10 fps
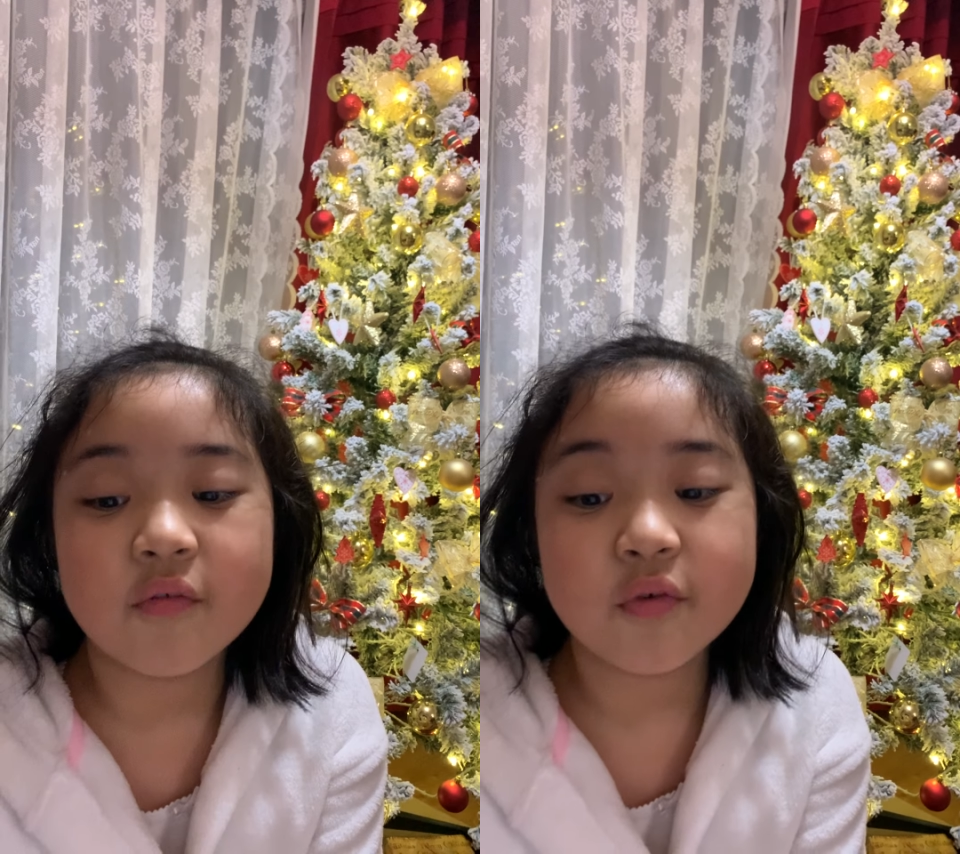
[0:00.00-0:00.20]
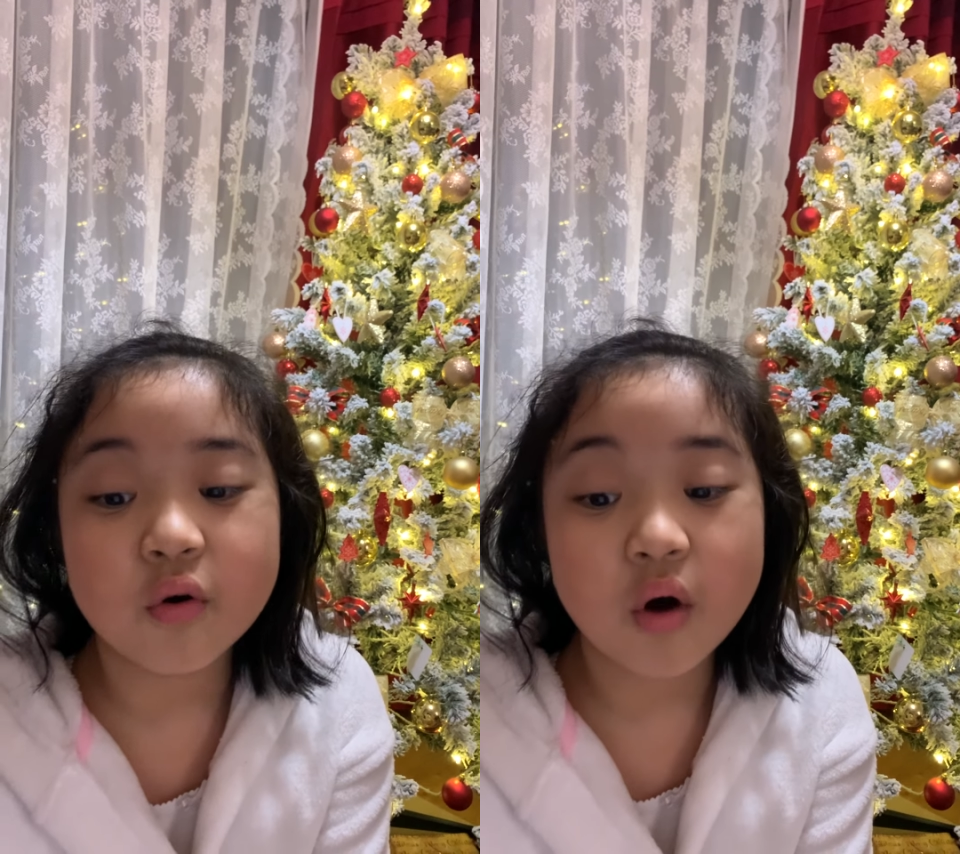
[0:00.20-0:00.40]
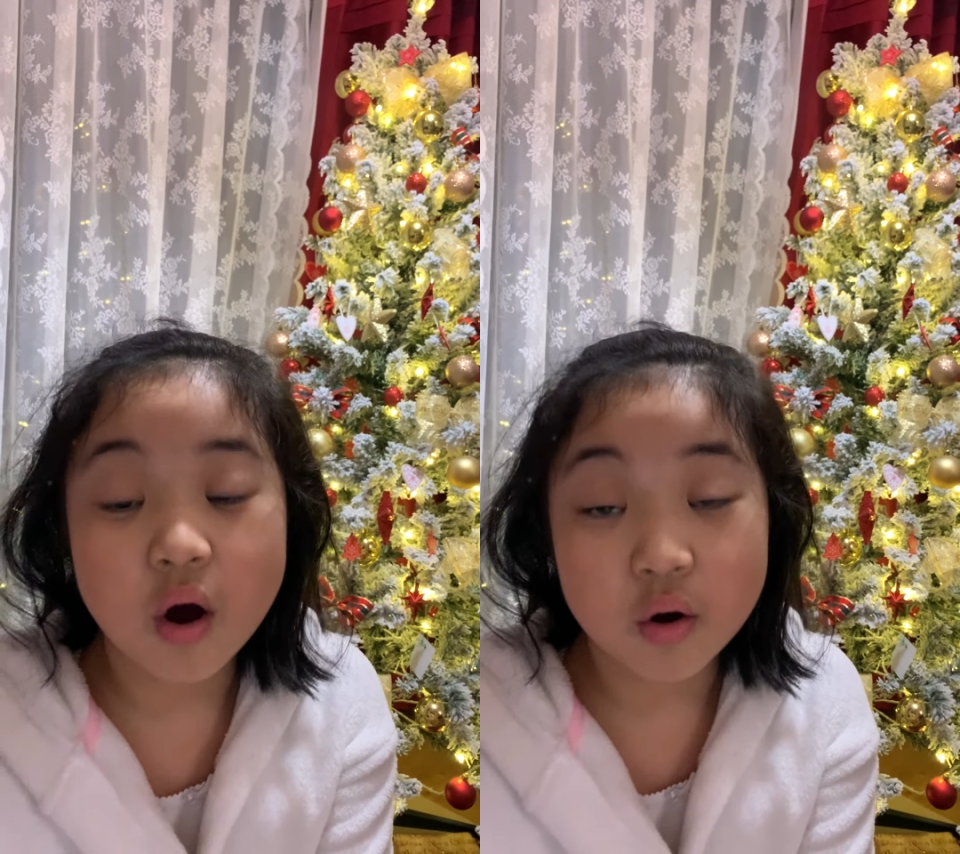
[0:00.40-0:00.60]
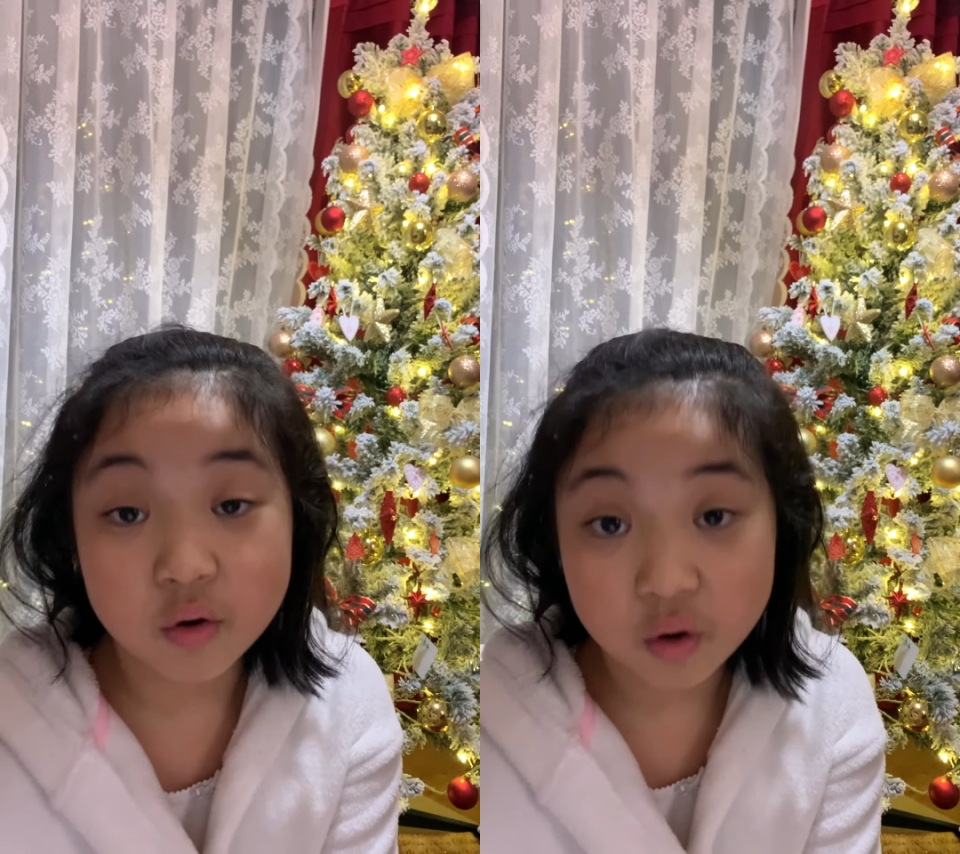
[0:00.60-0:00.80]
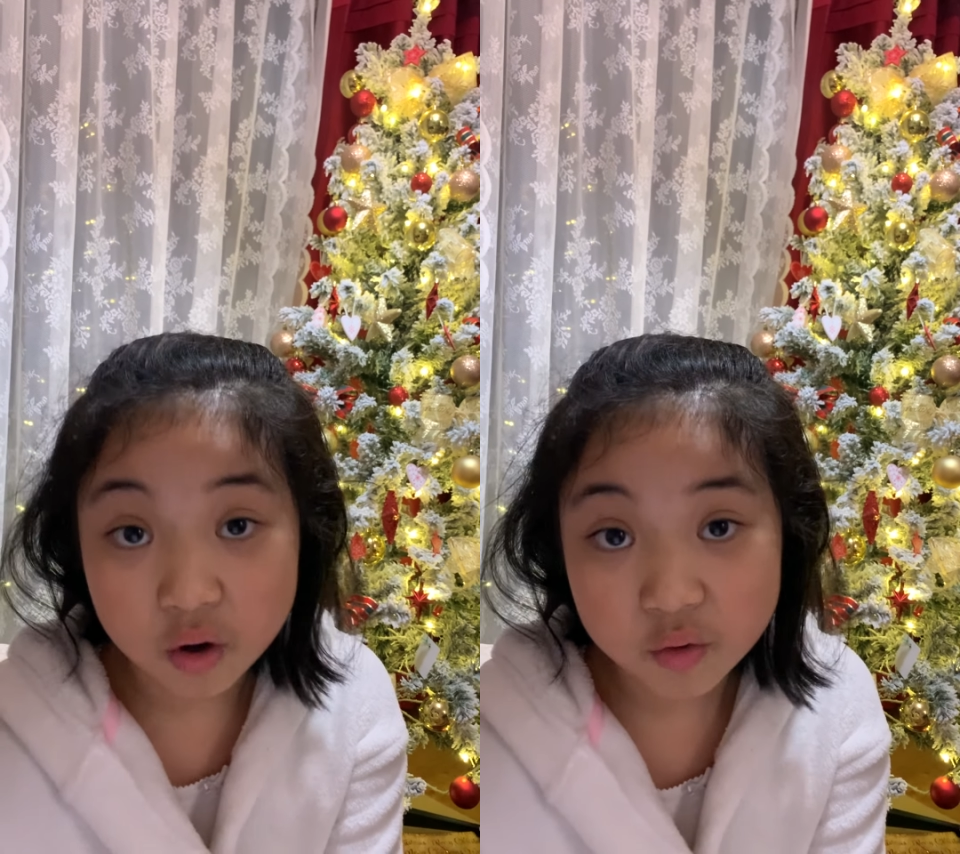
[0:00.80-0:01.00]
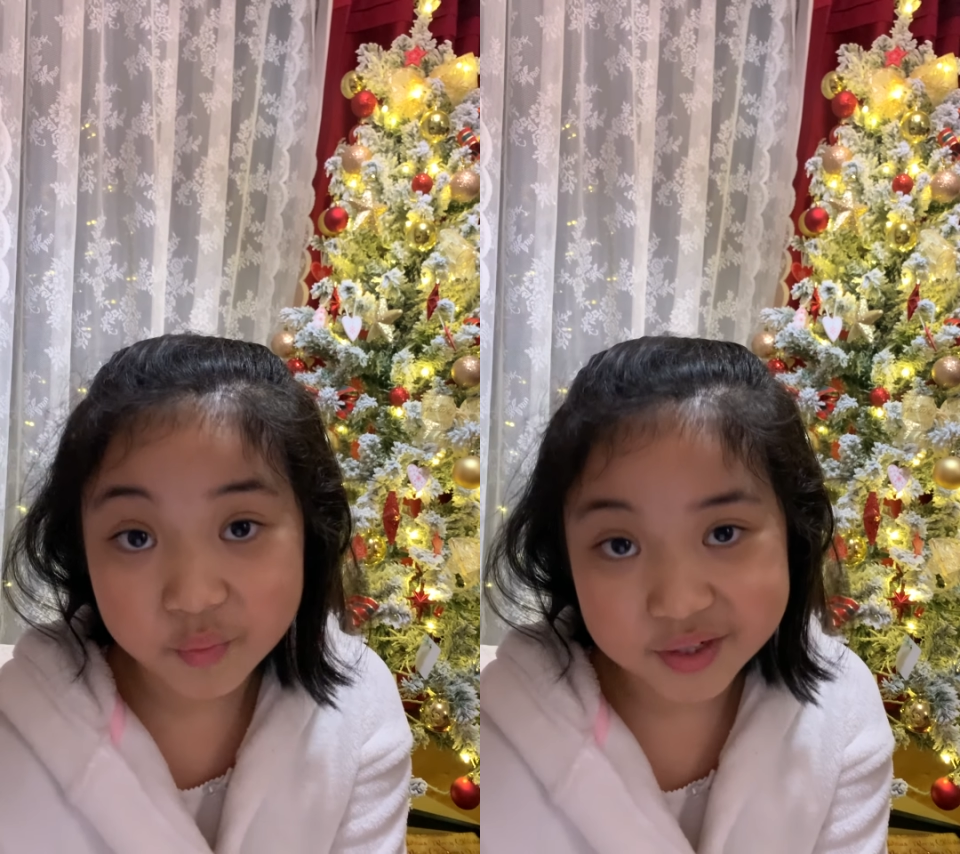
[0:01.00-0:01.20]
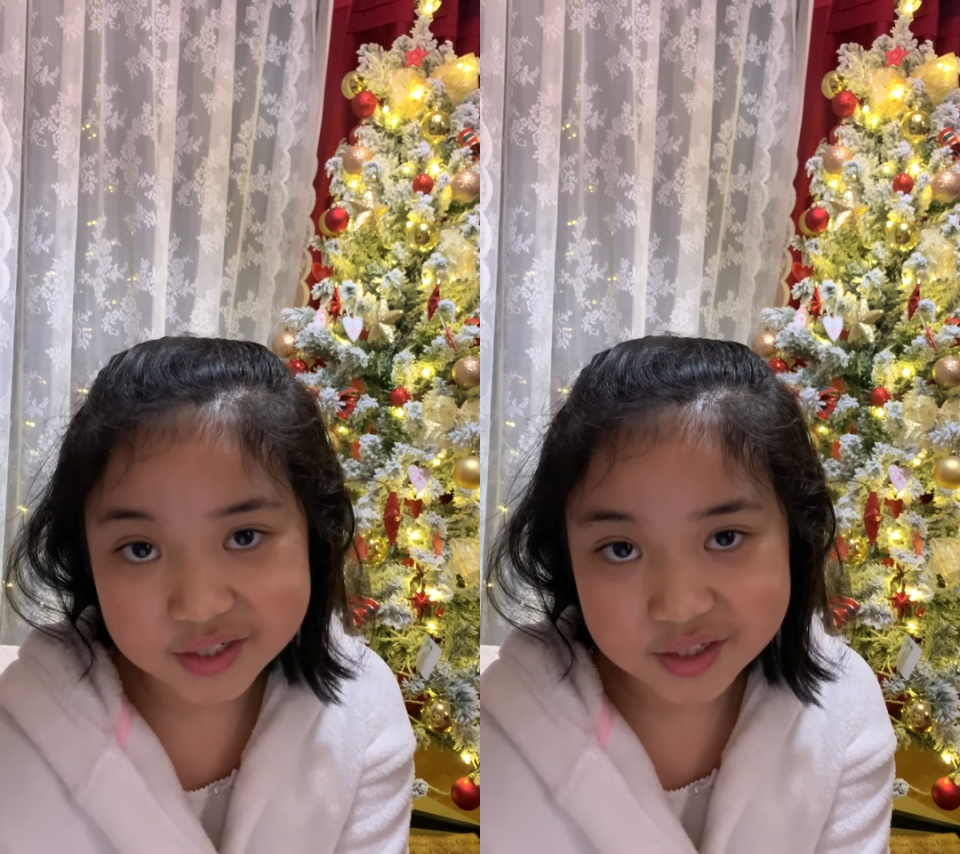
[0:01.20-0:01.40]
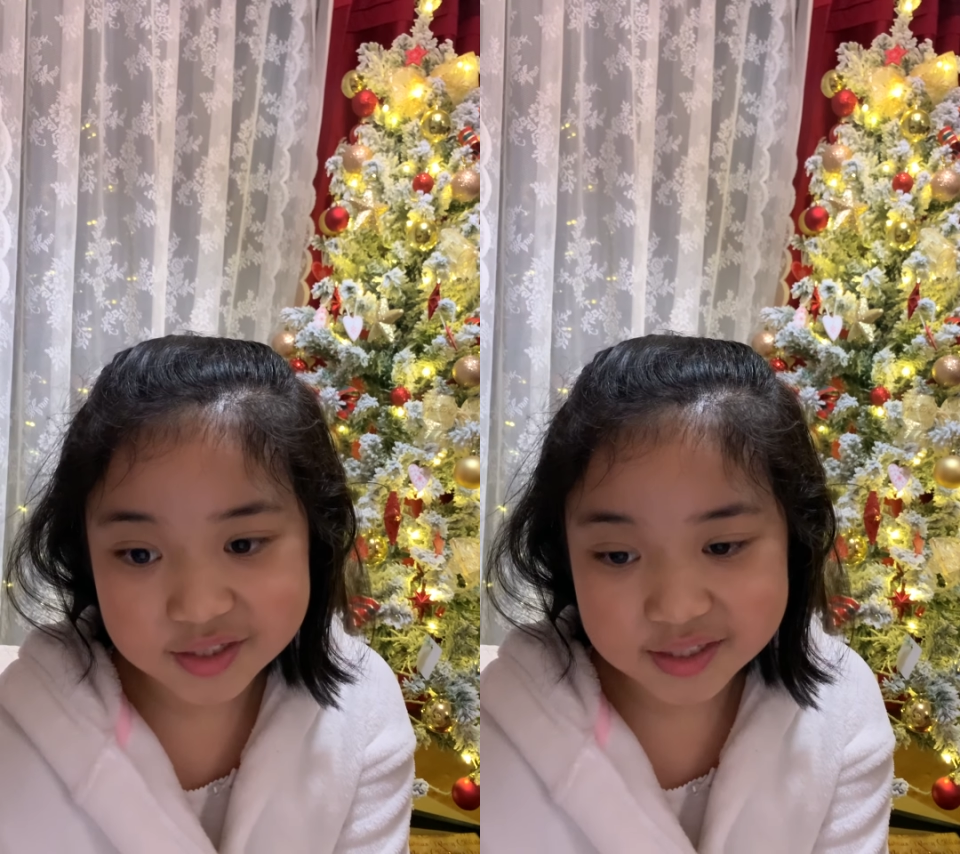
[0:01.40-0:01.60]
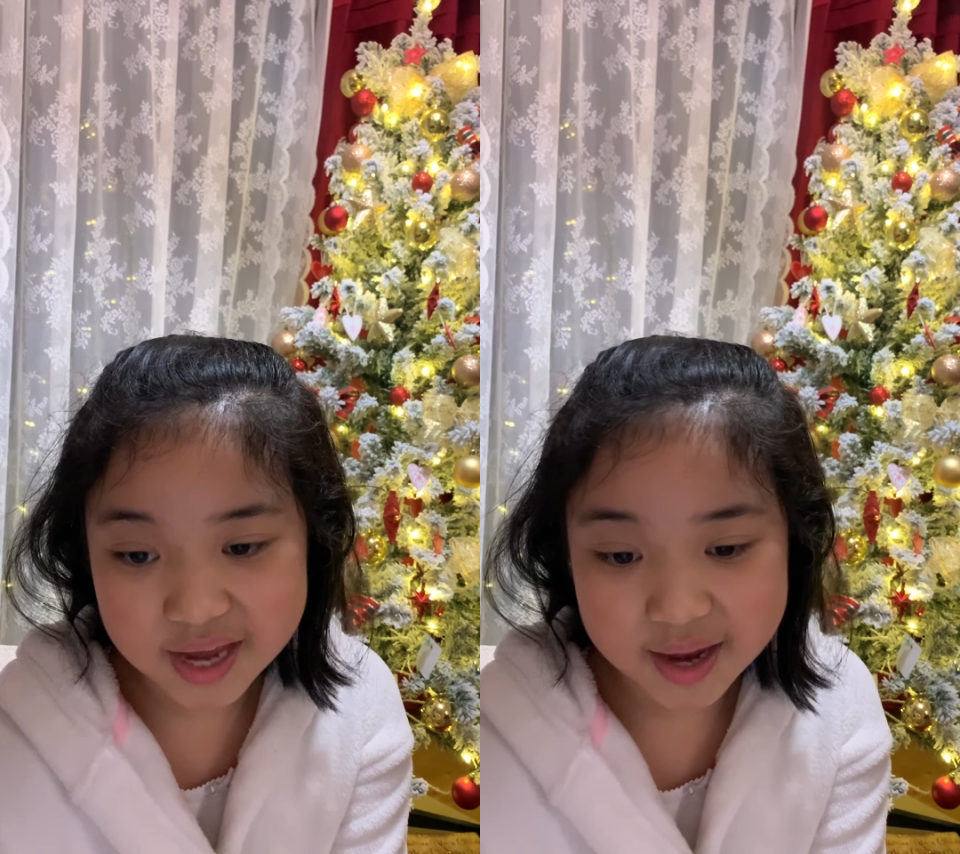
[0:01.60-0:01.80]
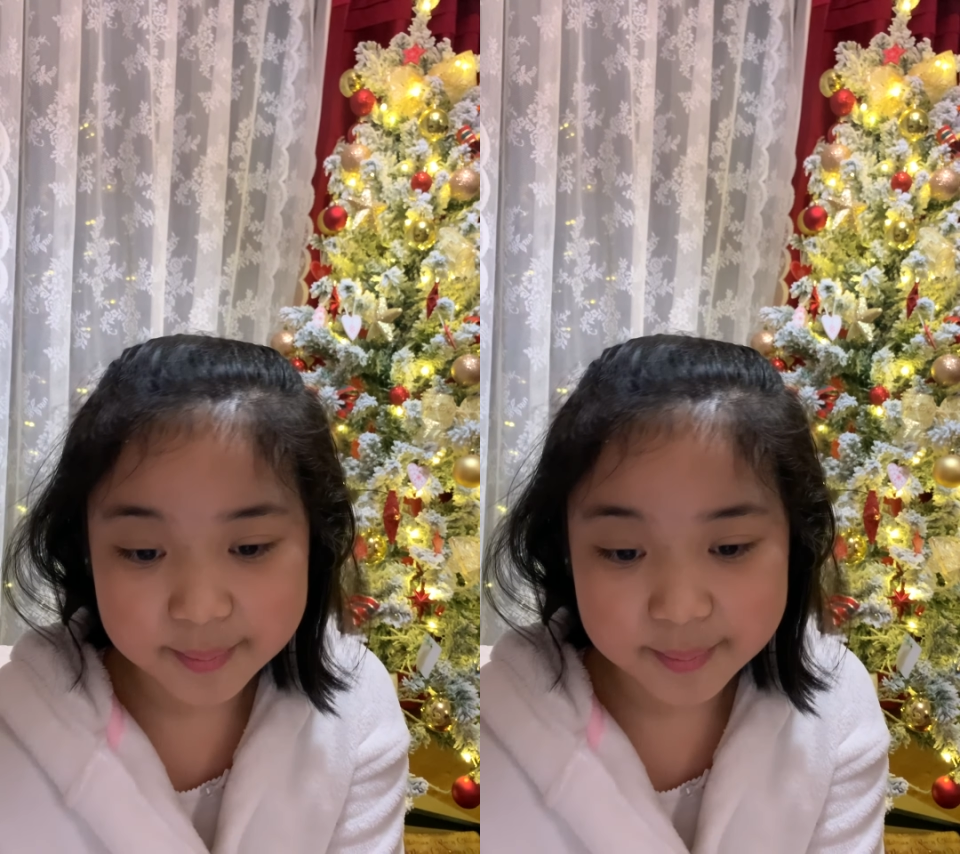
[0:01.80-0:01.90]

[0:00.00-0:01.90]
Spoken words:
for a long winter's nap.